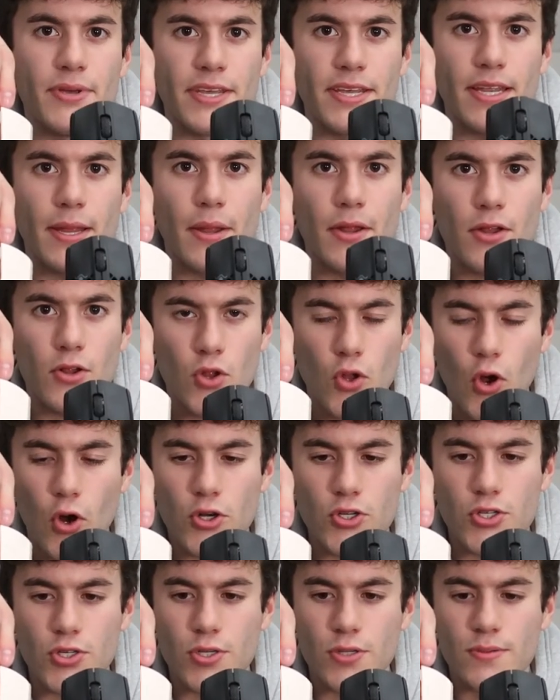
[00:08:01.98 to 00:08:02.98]
bit
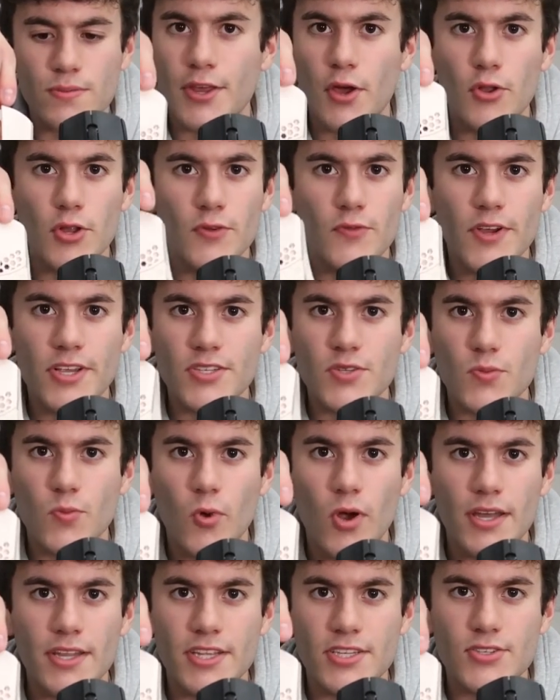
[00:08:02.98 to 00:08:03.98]
larger. The only reason
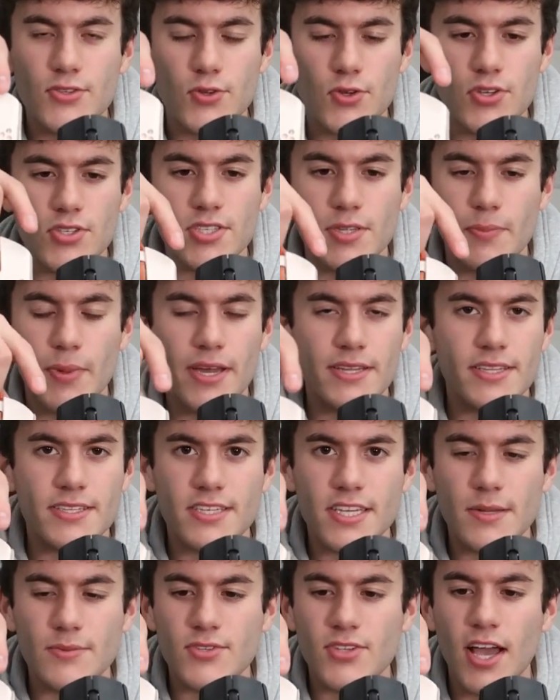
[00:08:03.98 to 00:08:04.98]
why this looks about the
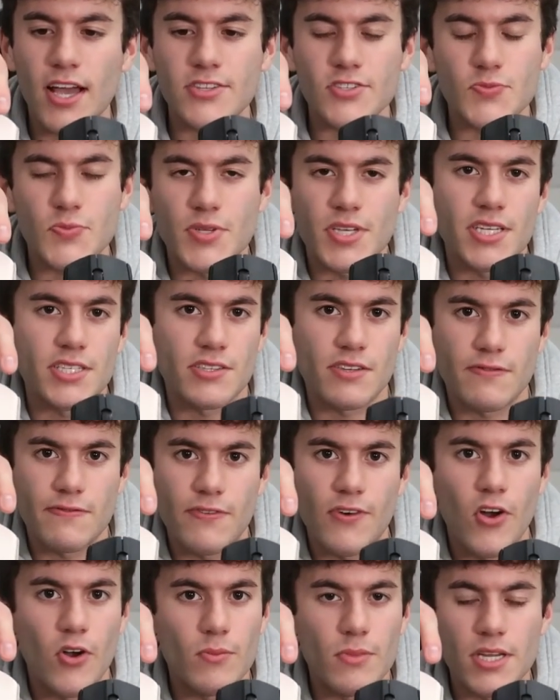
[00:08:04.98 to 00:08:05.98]
same size is because of the
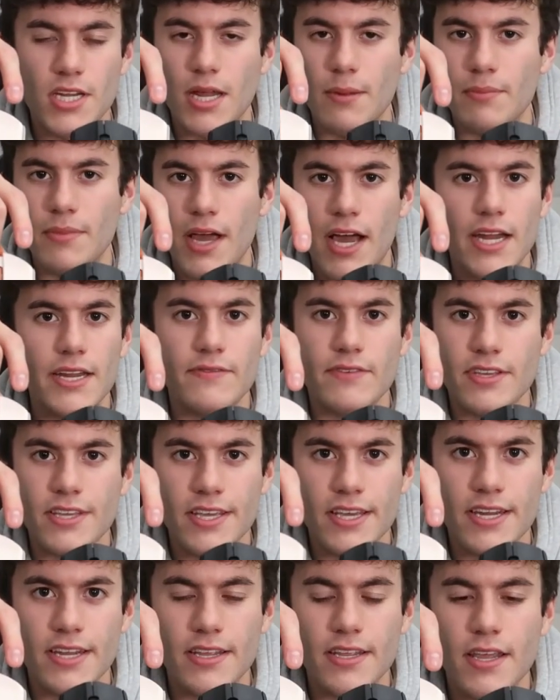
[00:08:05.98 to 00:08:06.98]
foam, and I'm not even
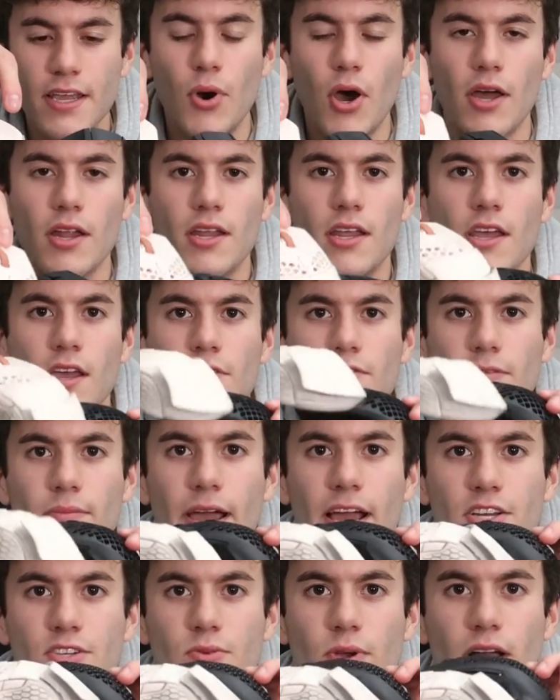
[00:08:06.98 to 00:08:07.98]
kidding. But from
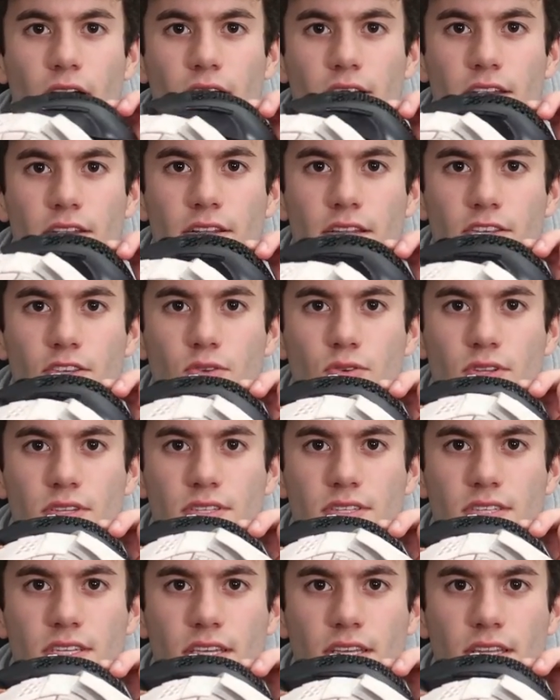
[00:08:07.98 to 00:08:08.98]
actuality, like you can
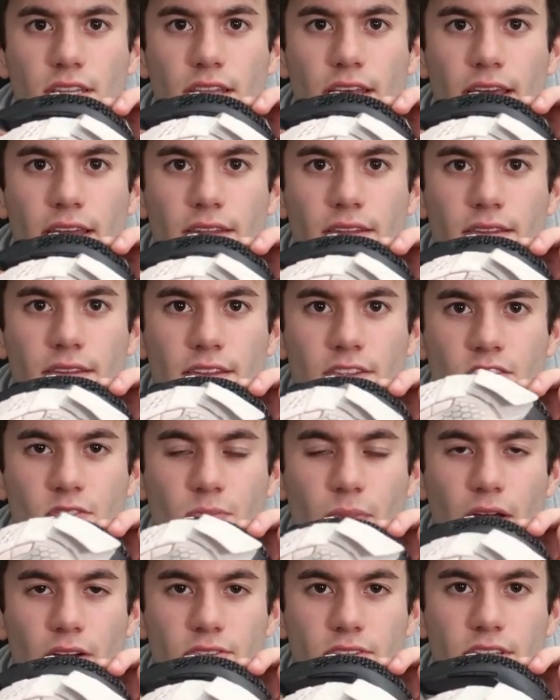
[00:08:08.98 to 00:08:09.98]
see that this
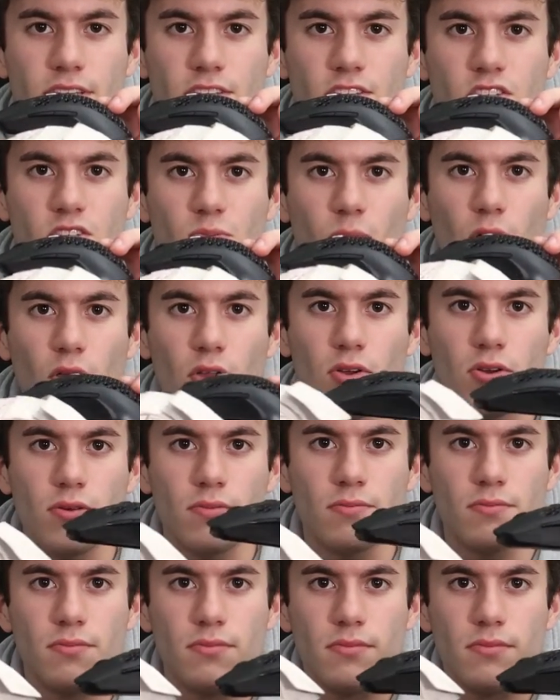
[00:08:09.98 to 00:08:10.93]
mouse is smaller